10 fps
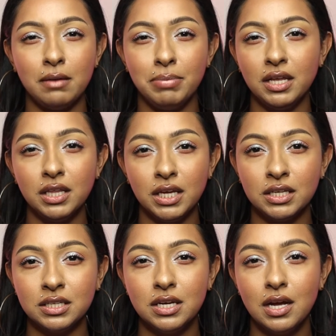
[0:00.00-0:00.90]
and
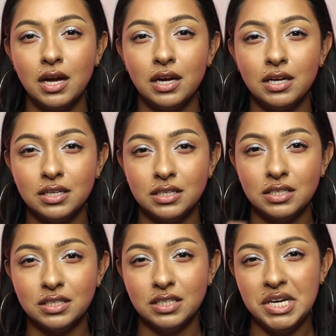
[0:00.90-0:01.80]
peeling,
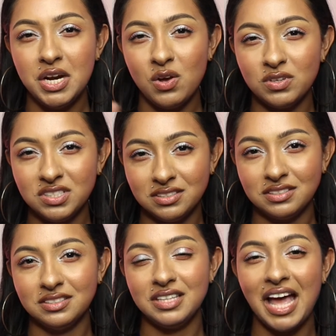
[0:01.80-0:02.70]
you know,
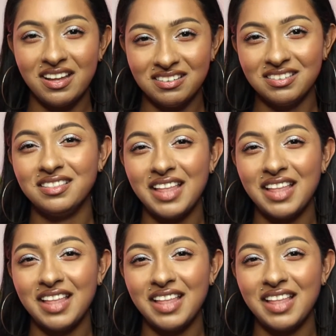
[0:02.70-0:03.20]
that